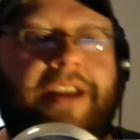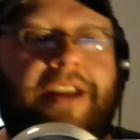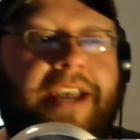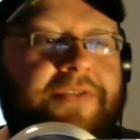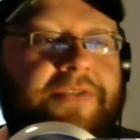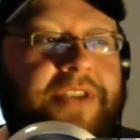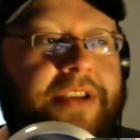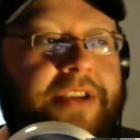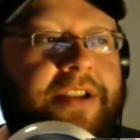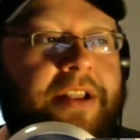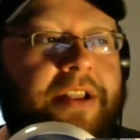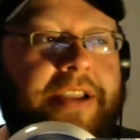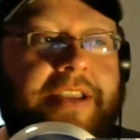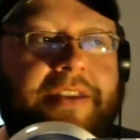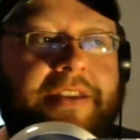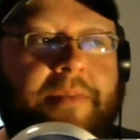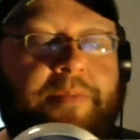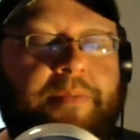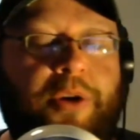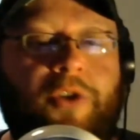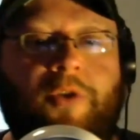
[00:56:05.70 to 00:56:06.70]
have to clean
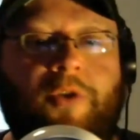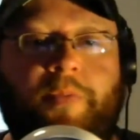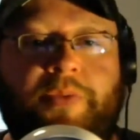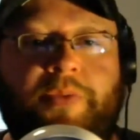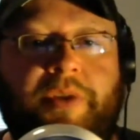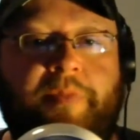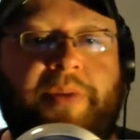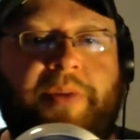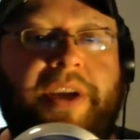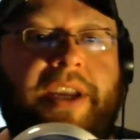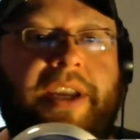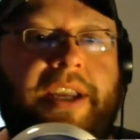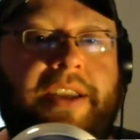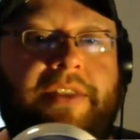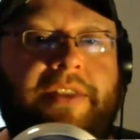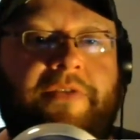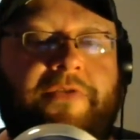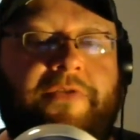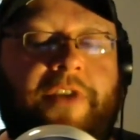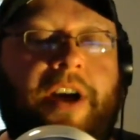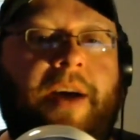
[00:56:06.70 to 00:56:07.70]
the poop, the pee, the
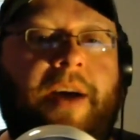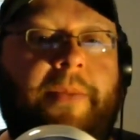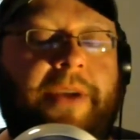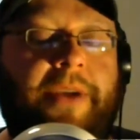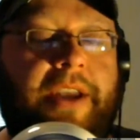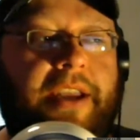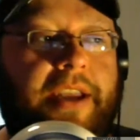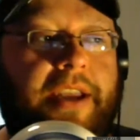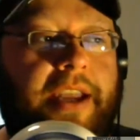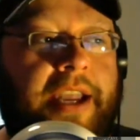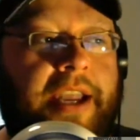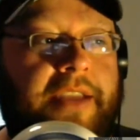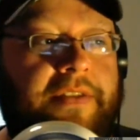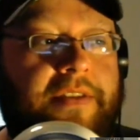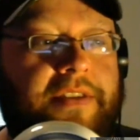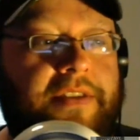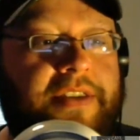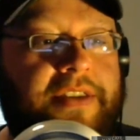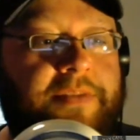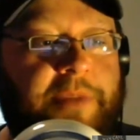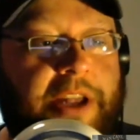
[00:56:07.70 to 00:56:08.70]
vomit, and the
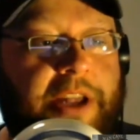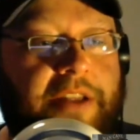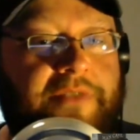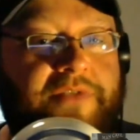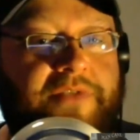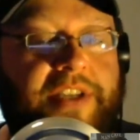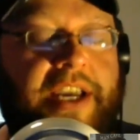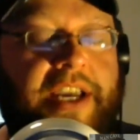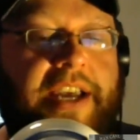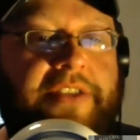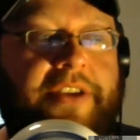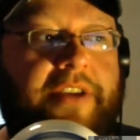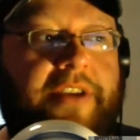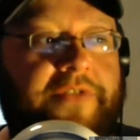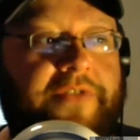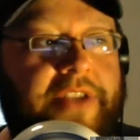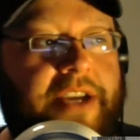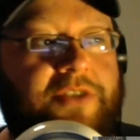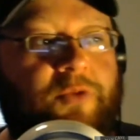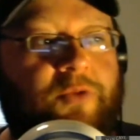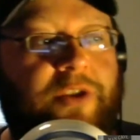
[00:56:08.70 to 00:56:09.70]
smell of death off of
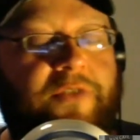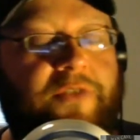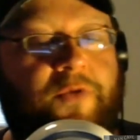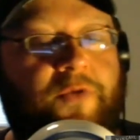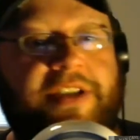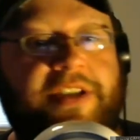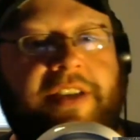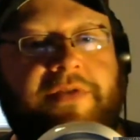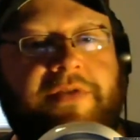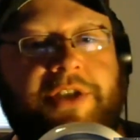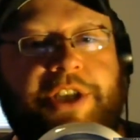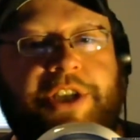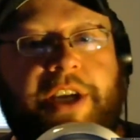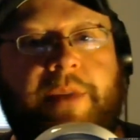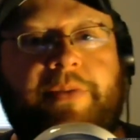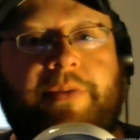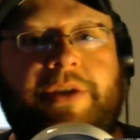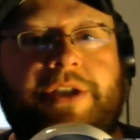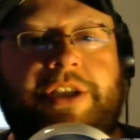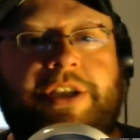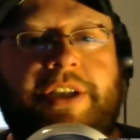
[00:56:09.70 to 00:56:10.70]
that 24/7
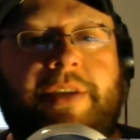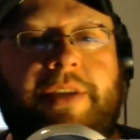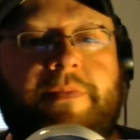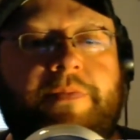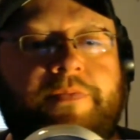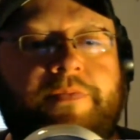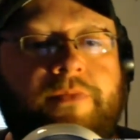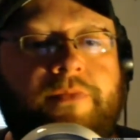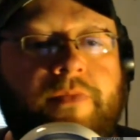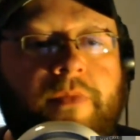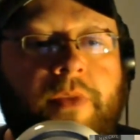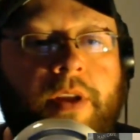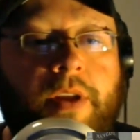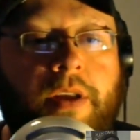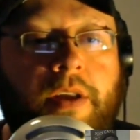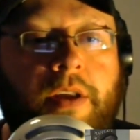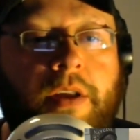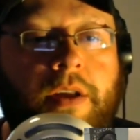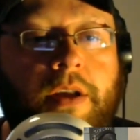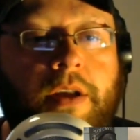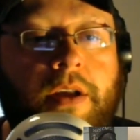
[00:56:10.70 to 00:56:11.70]
championship.
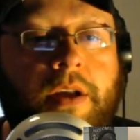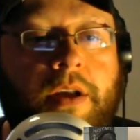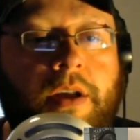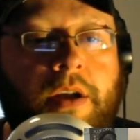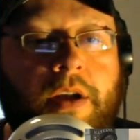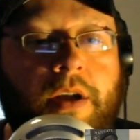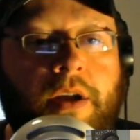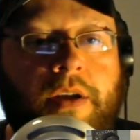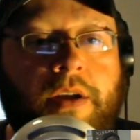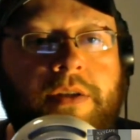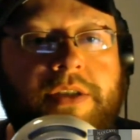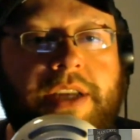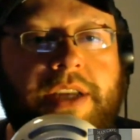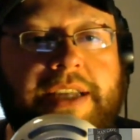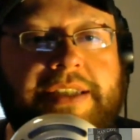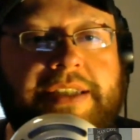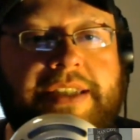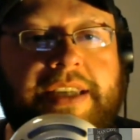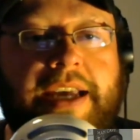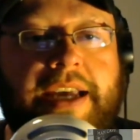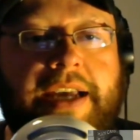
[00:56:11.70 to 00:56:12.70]
So
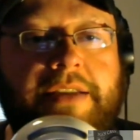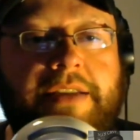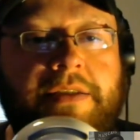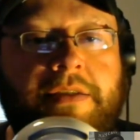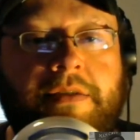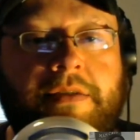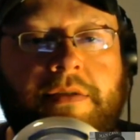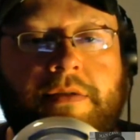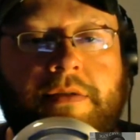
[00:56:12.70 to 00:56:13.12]
that's sad.